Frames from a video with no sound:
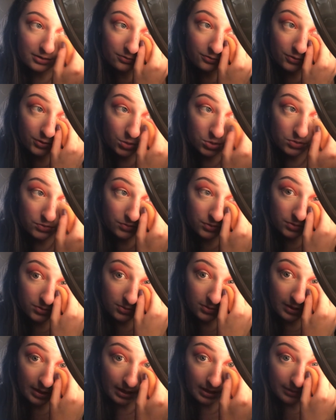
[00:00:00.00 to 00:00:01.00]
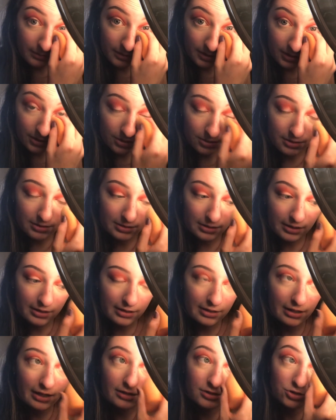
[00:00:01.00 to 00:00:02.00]
the few of you who came here and,
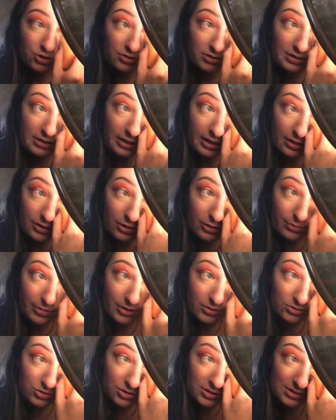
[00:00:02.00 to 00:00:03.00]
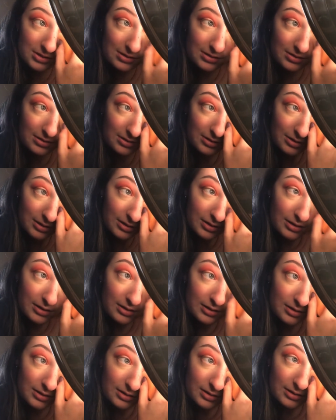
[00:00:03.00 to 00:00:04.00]
like, actually care about just
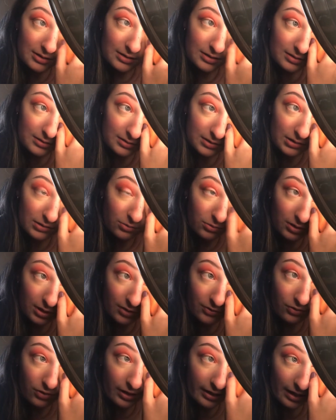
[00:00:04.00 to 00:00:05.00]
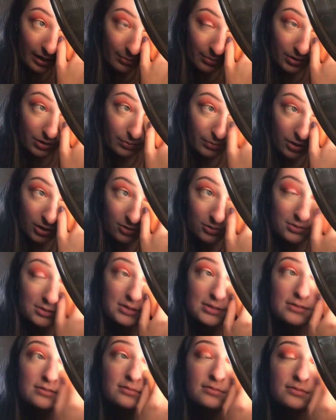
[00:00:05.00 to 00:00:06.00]
whatever I happen to
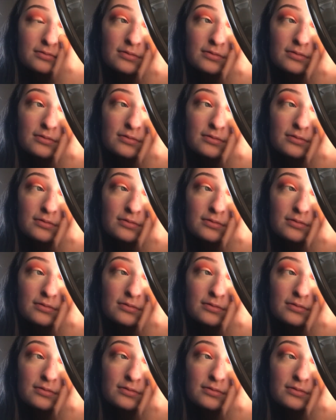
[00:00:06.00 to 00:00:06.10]
post,